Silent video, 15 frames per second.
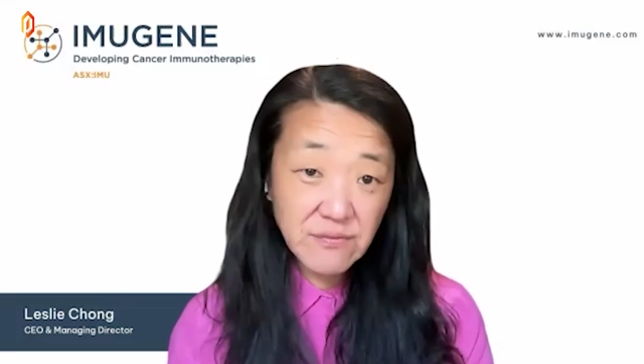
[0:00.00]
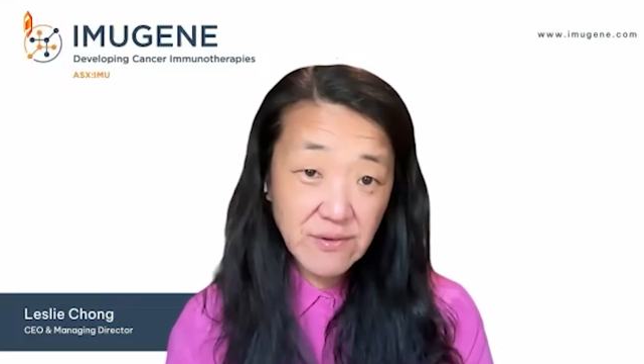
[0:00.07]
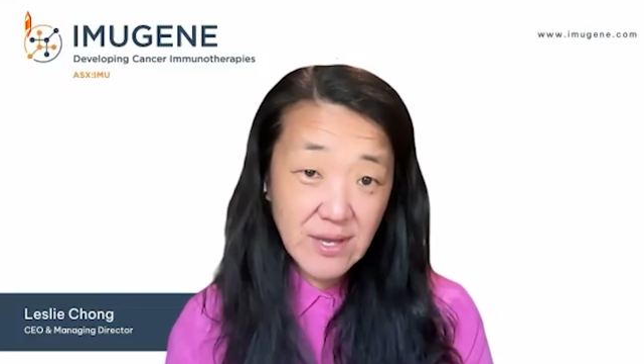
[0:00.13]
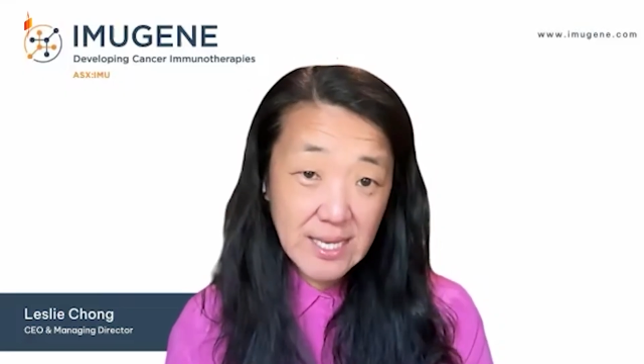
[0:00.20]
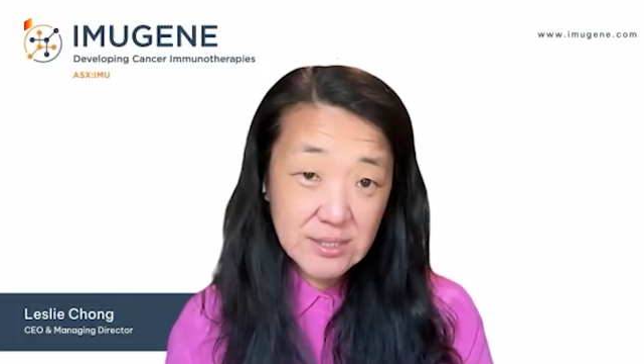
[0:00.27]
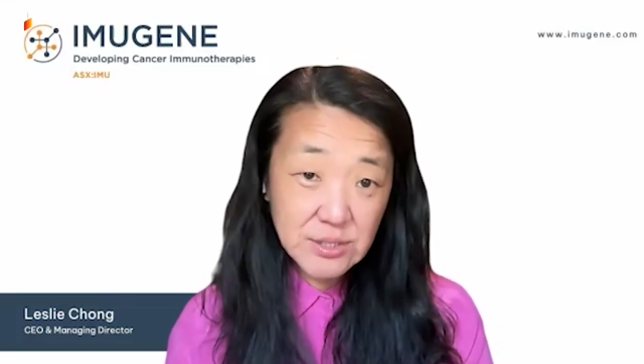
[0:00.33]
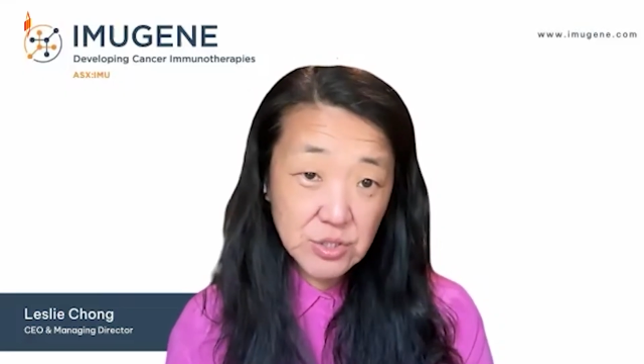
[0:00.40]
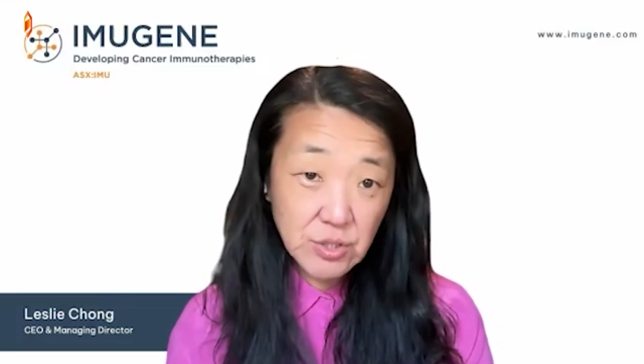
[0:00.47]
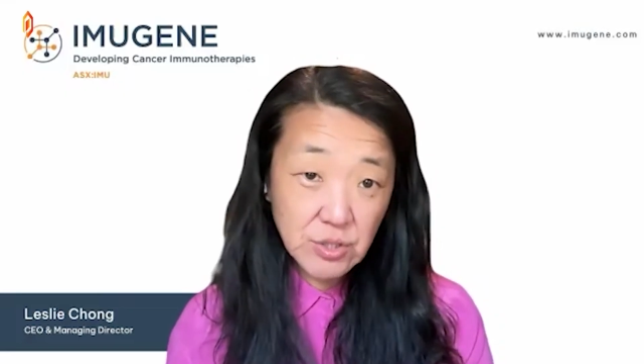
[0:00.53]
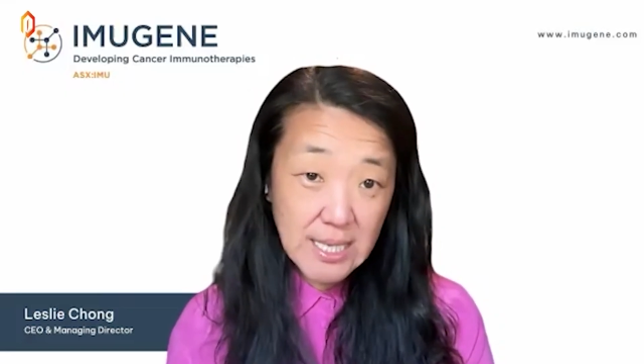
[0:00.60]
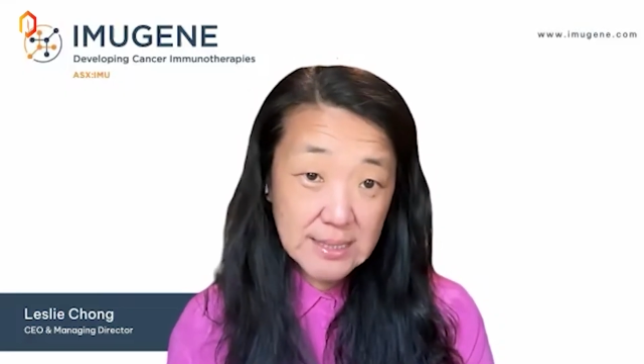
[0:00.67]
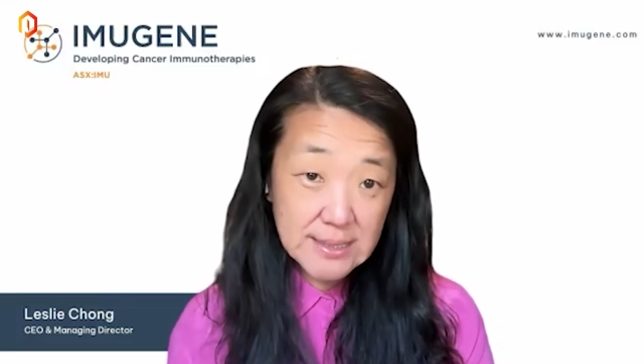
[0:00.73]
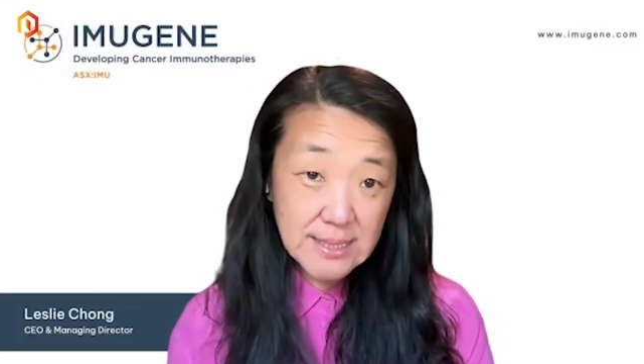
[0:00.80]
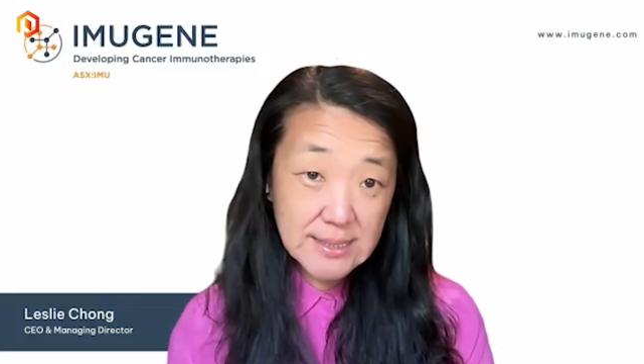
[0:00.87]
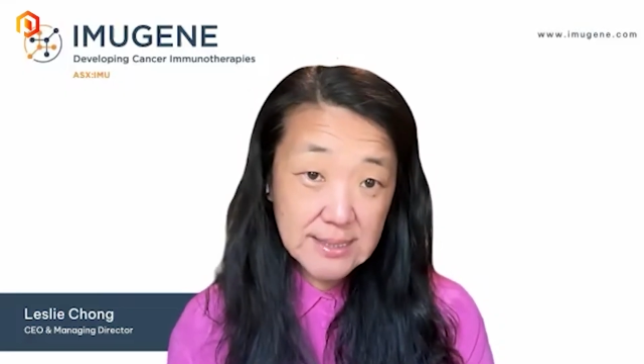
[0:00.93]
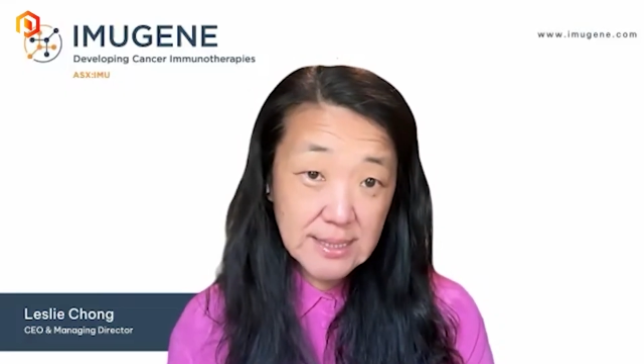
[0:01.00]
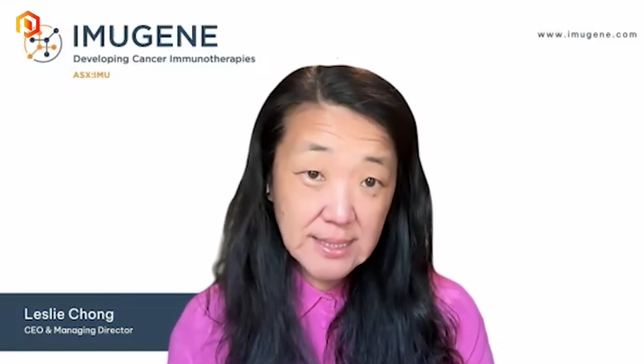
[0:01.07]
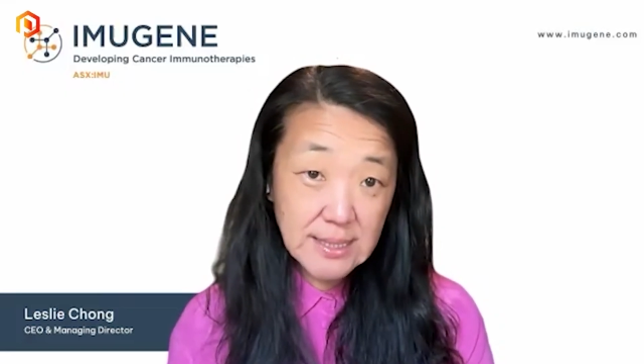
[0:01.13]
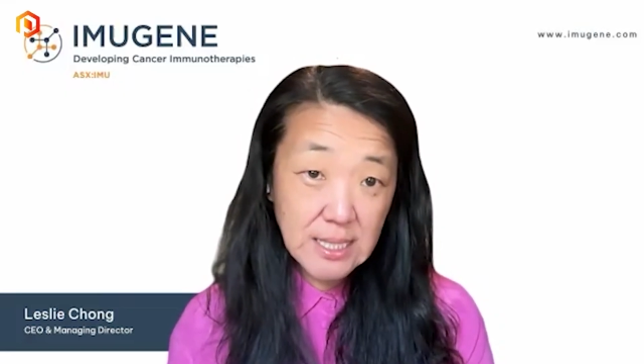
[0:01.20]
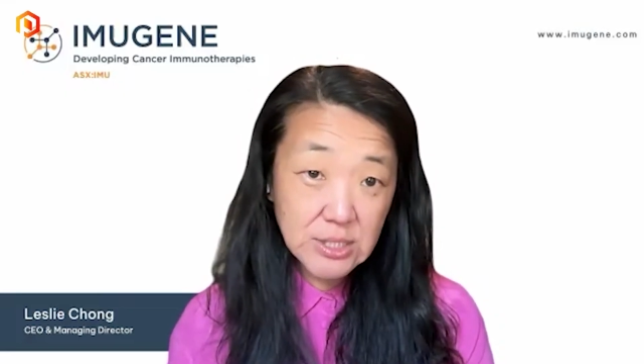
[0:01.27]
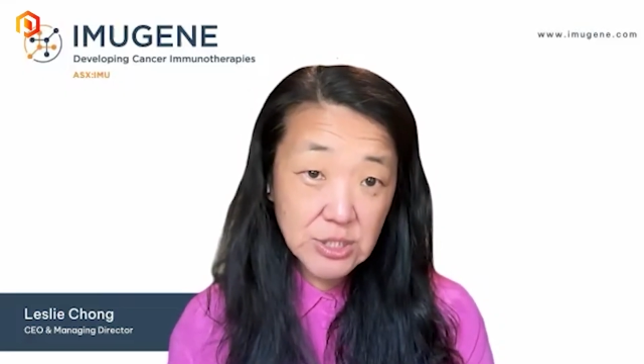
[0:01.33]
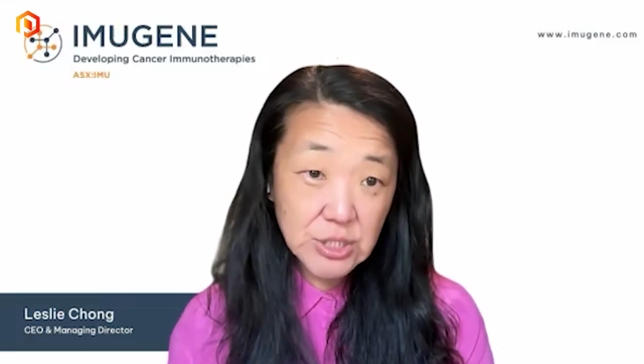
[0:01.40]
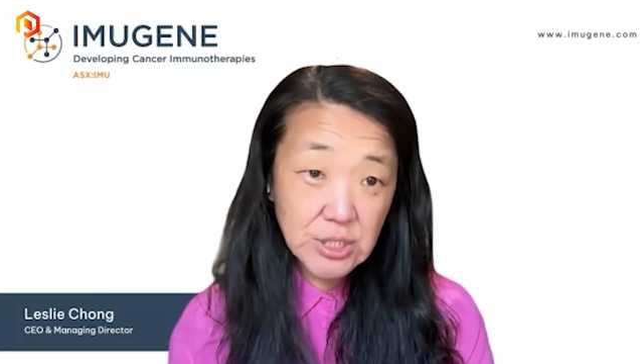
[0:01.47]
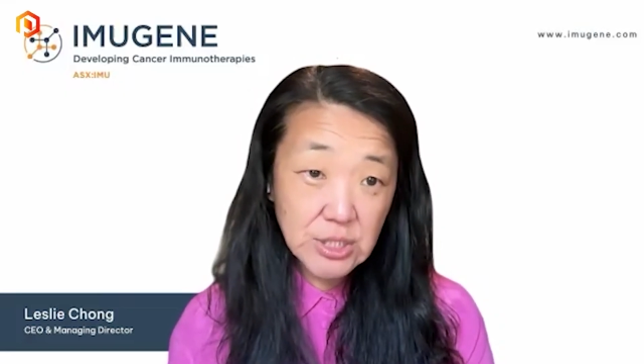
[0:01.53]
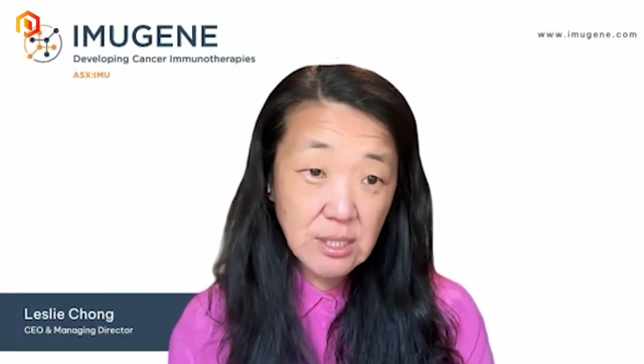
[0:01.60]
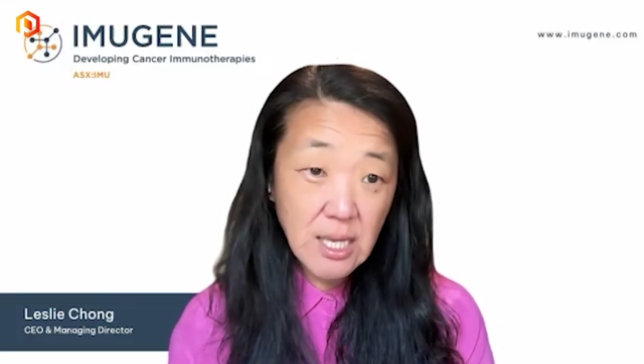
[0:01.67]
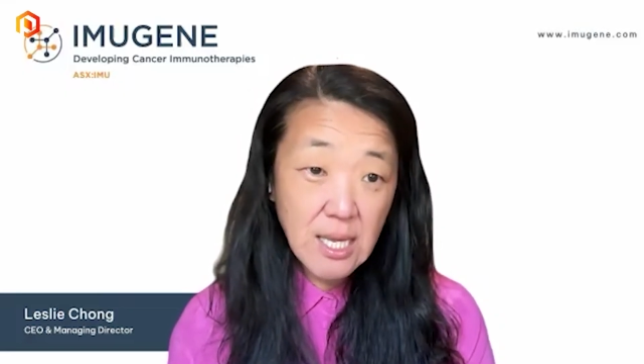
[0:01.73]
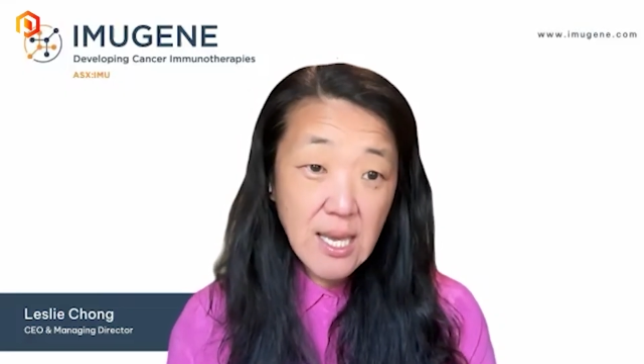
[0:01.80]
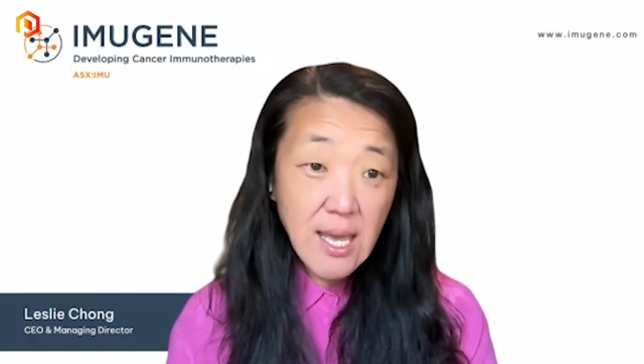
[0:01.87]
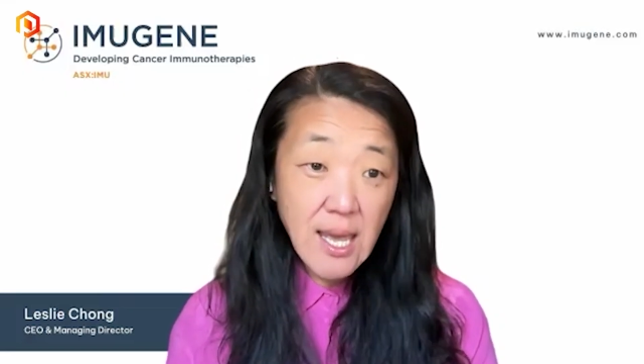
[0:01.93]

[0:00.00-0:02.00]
fast track designation.